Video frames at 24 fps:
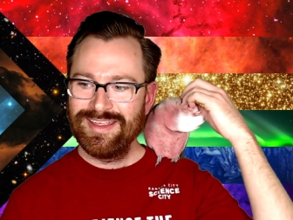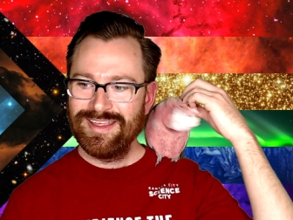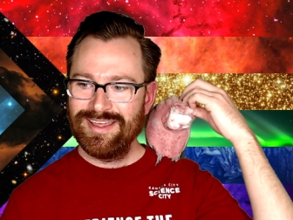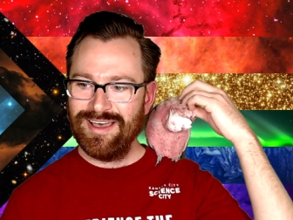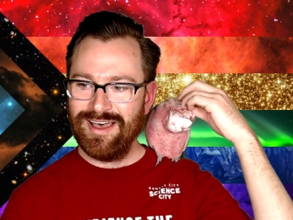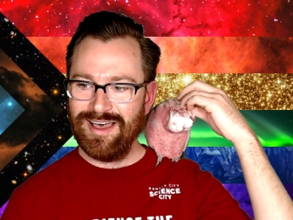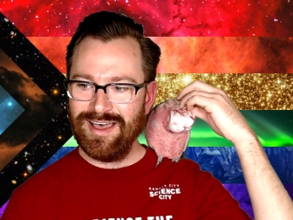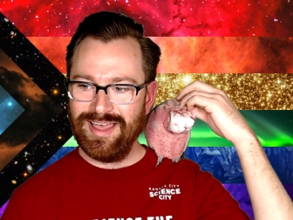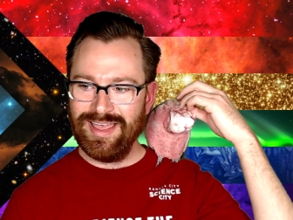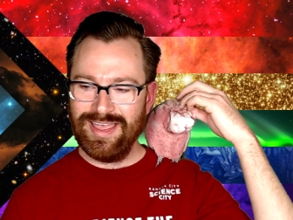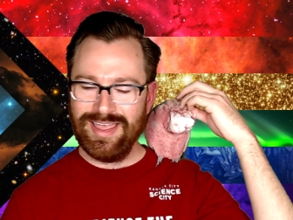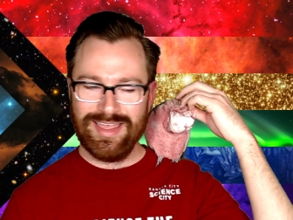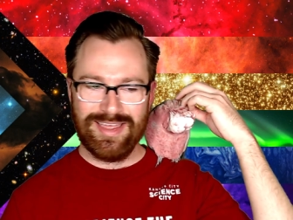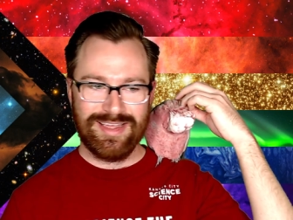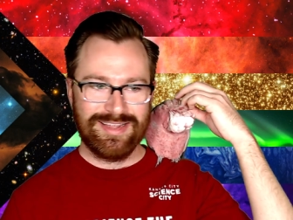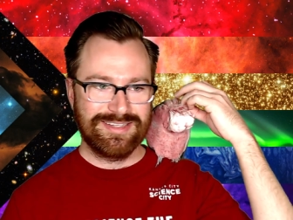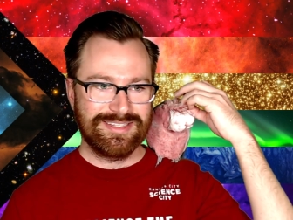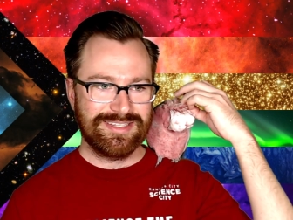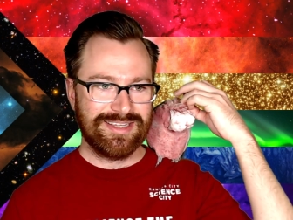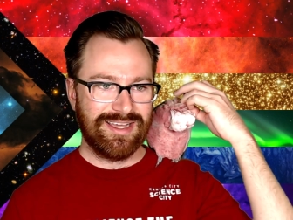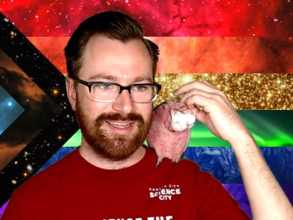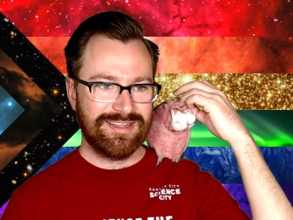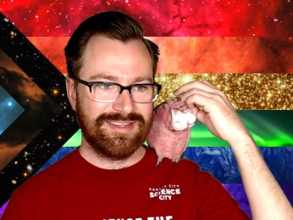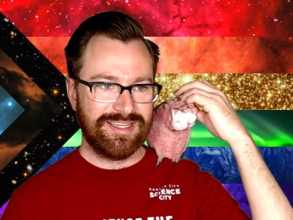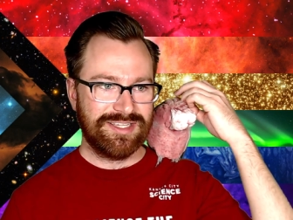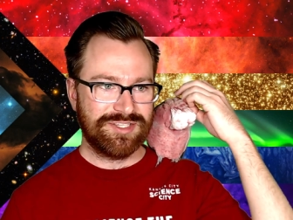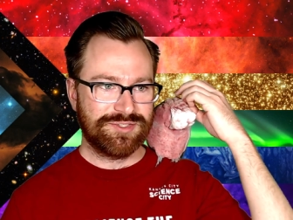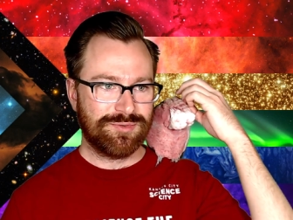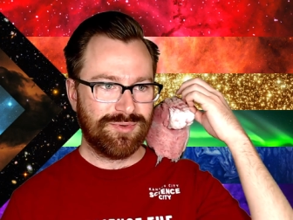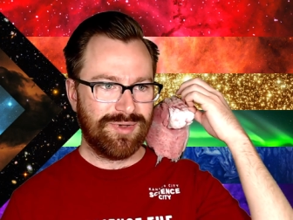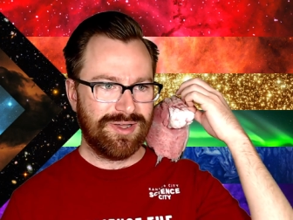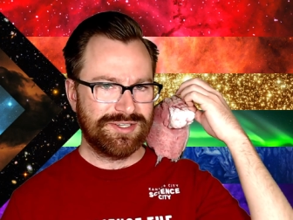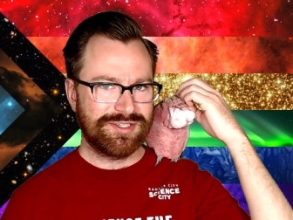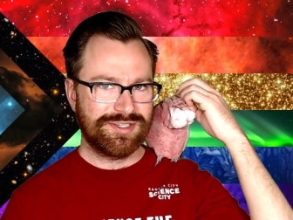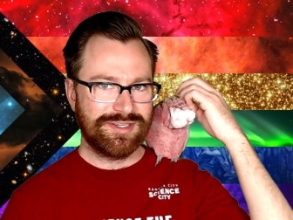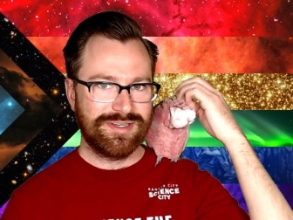Uh, and uh, thanks for
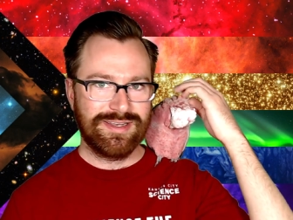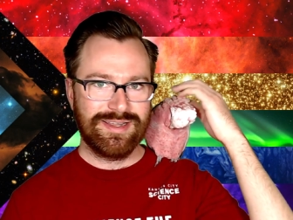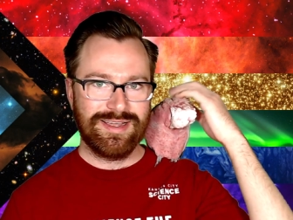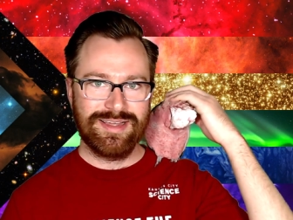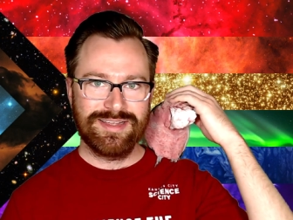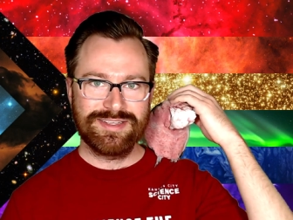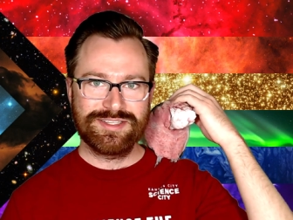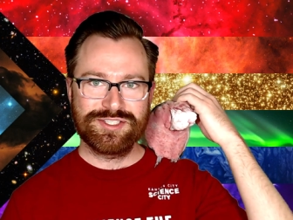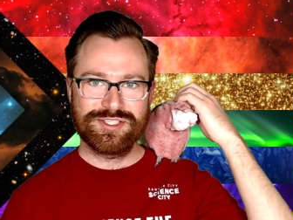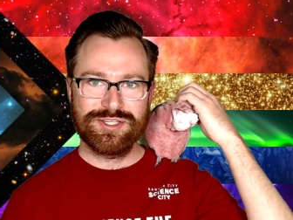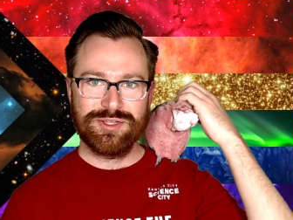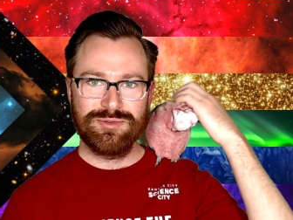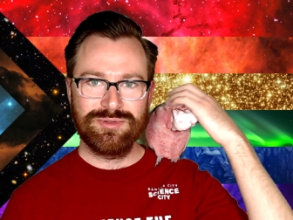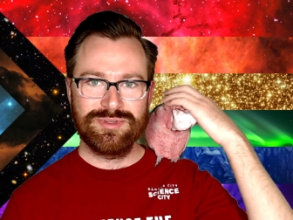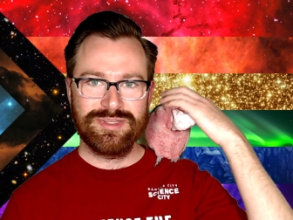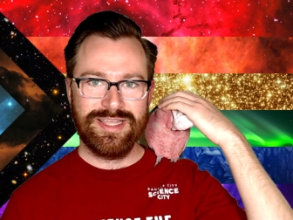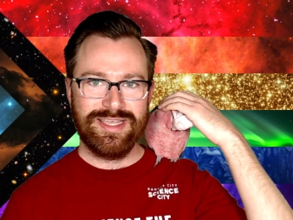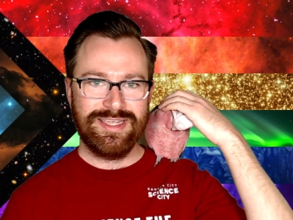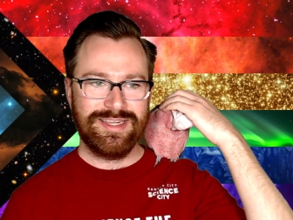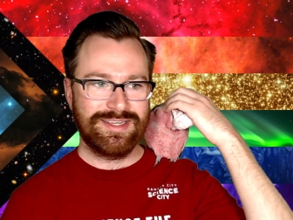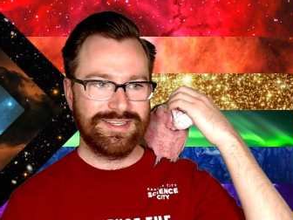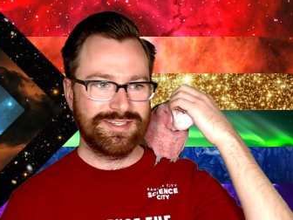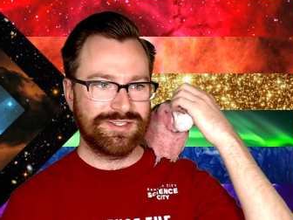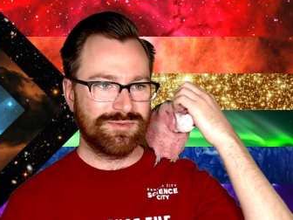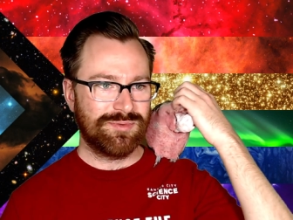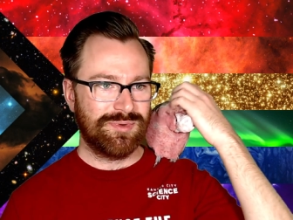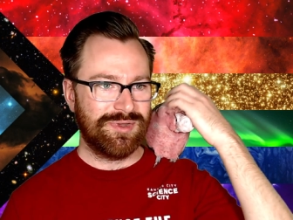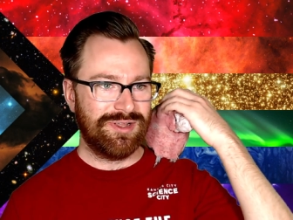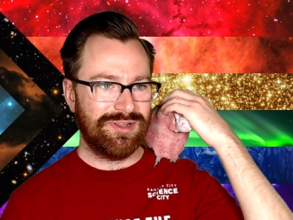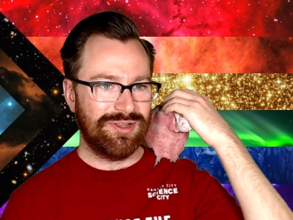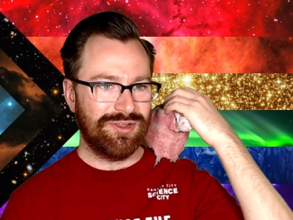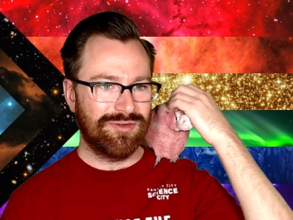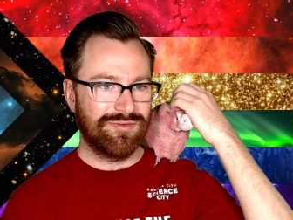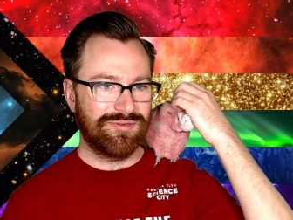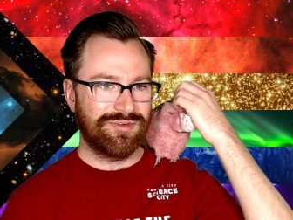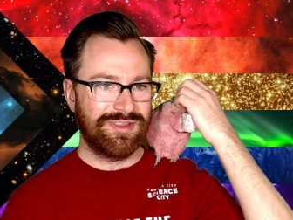watching uh, so late as
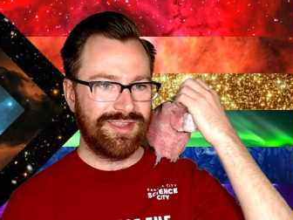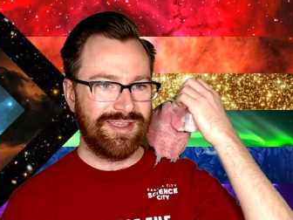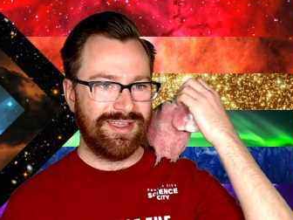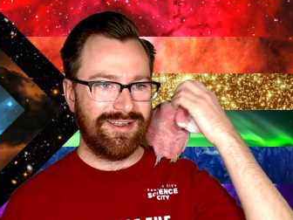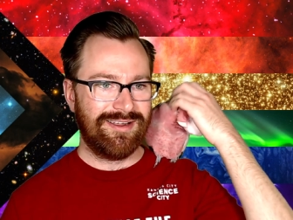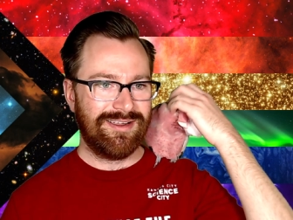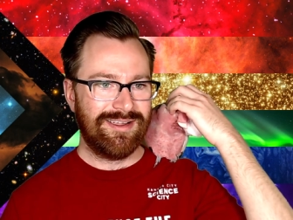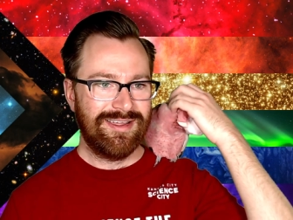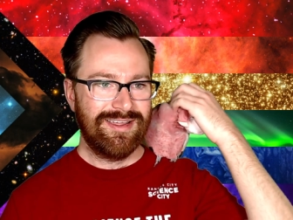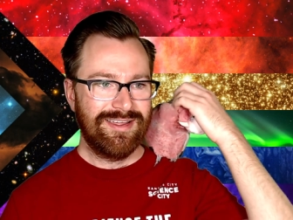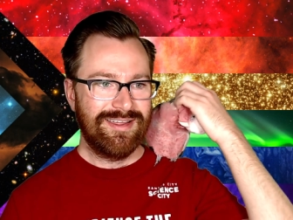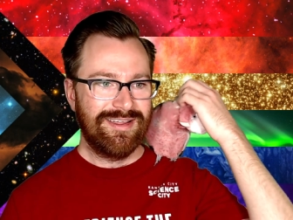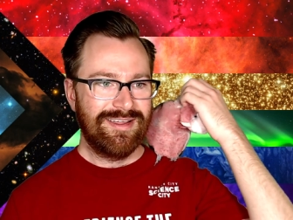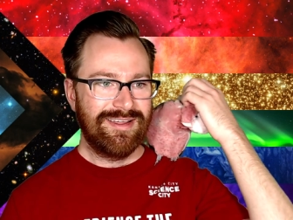well over there.